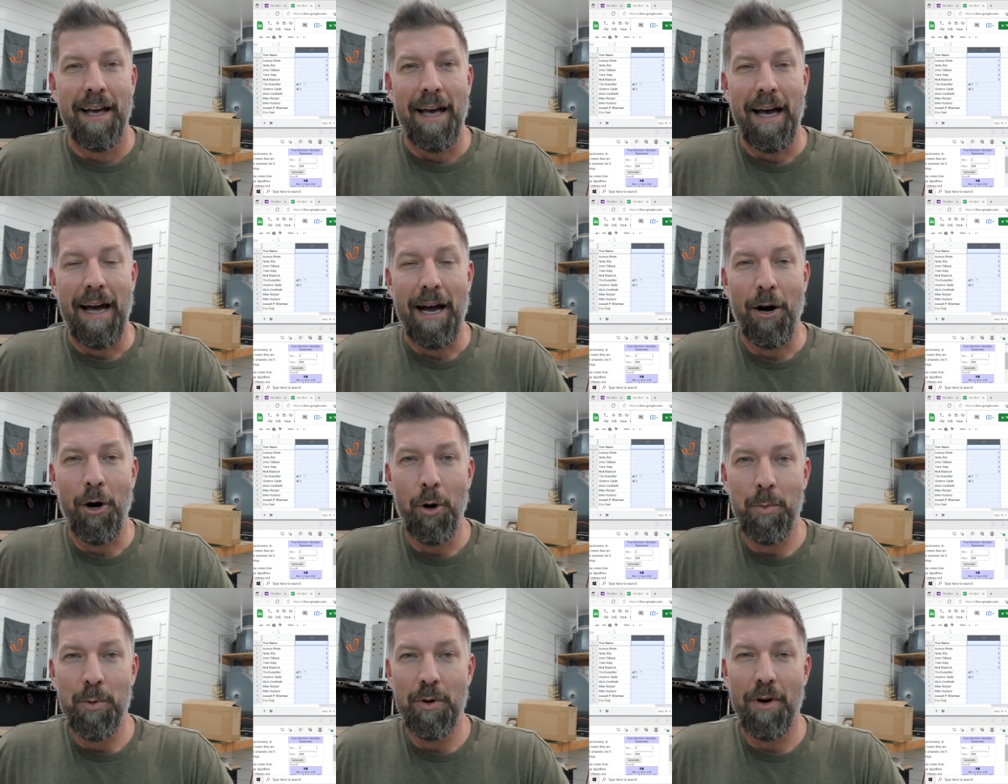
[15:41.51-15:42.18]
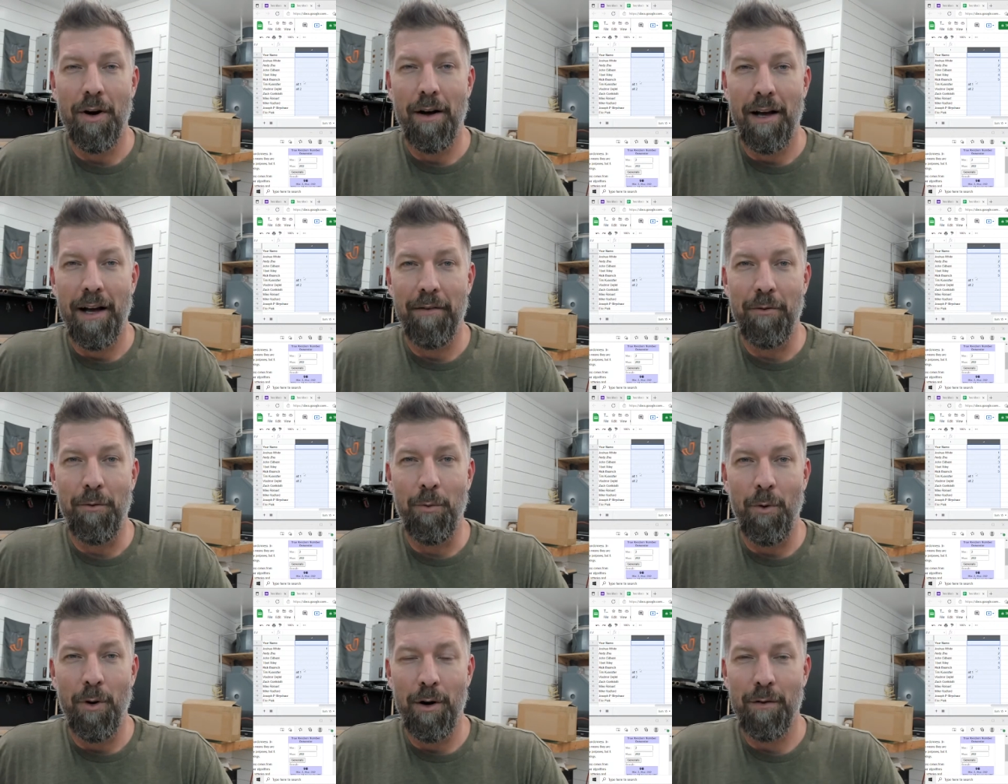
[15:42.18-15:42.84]
I hope you all have a
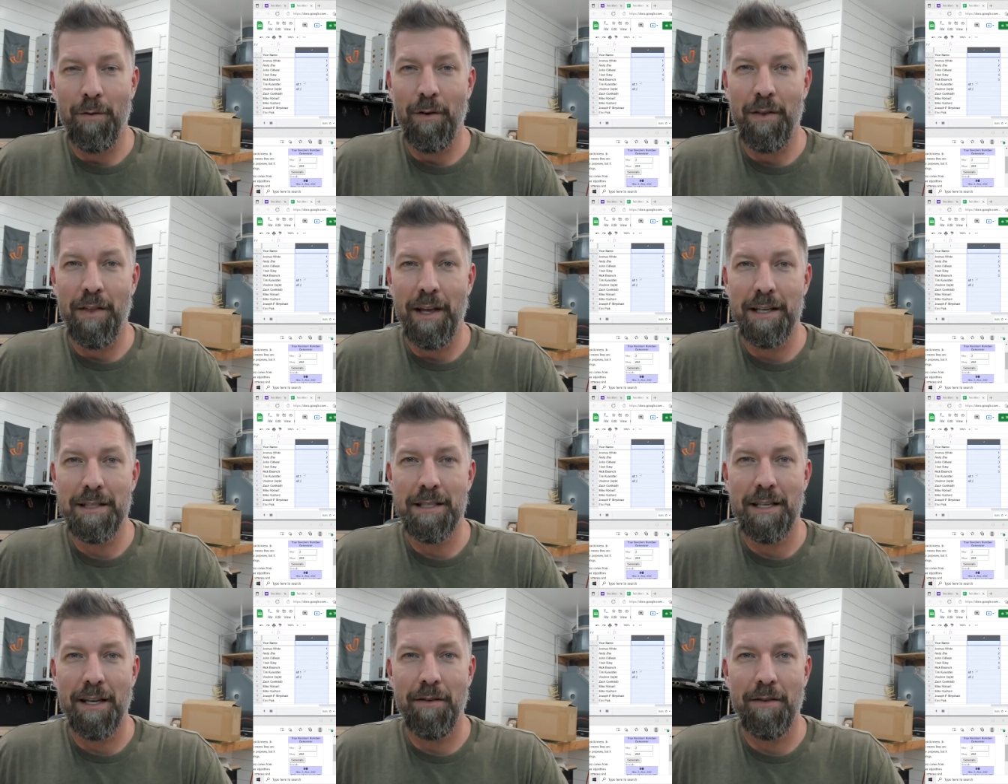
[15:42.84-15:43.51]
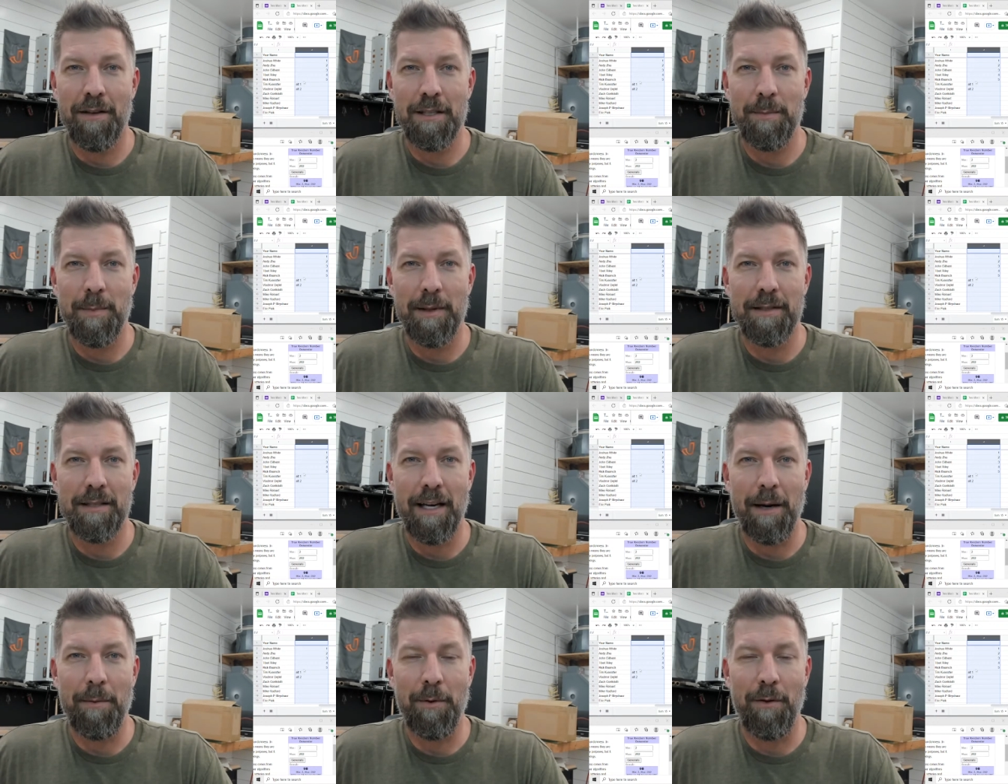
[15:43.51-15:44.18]
wonderful Thanksgiving. Spend
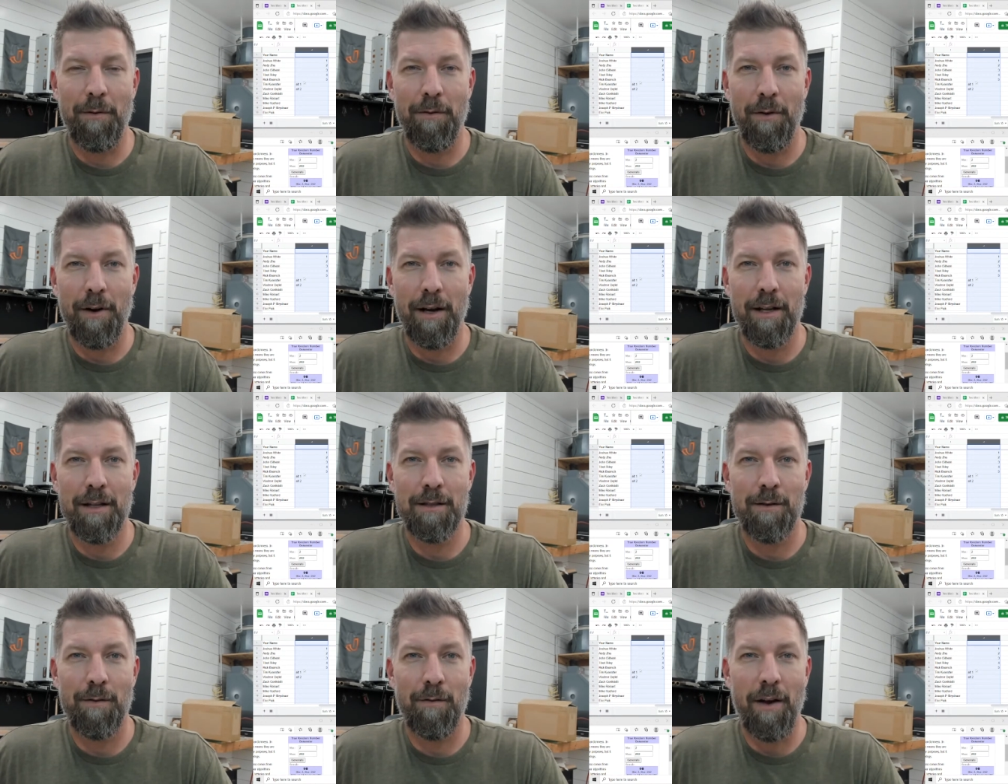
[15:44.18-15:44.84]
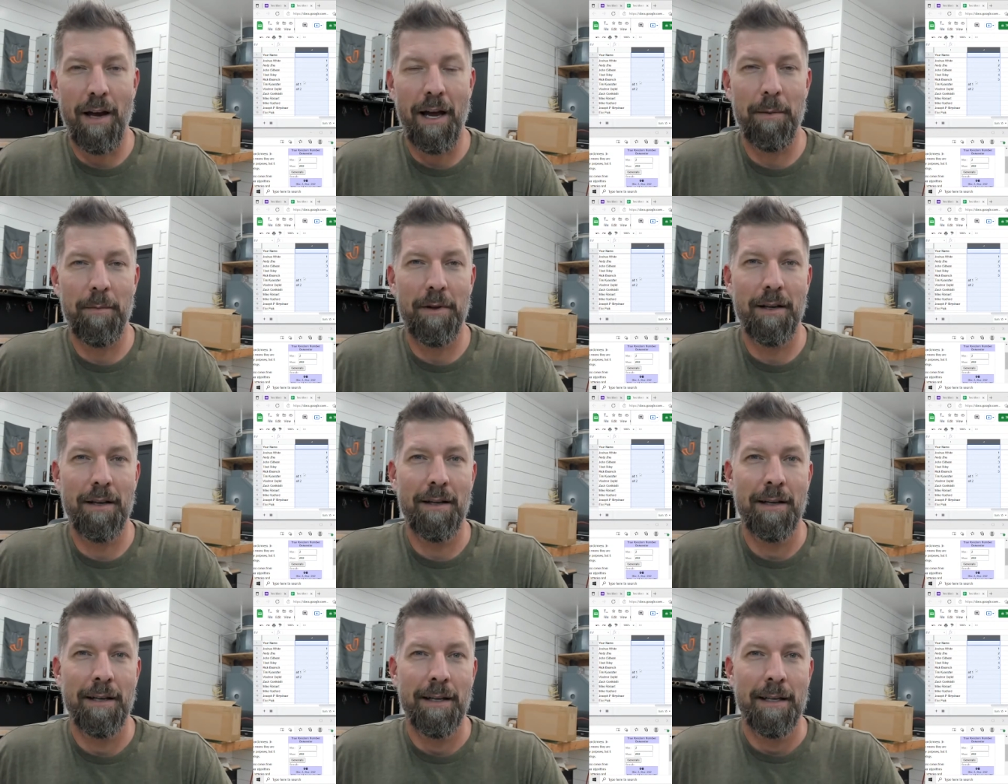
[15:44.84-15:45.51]
time with friends, family.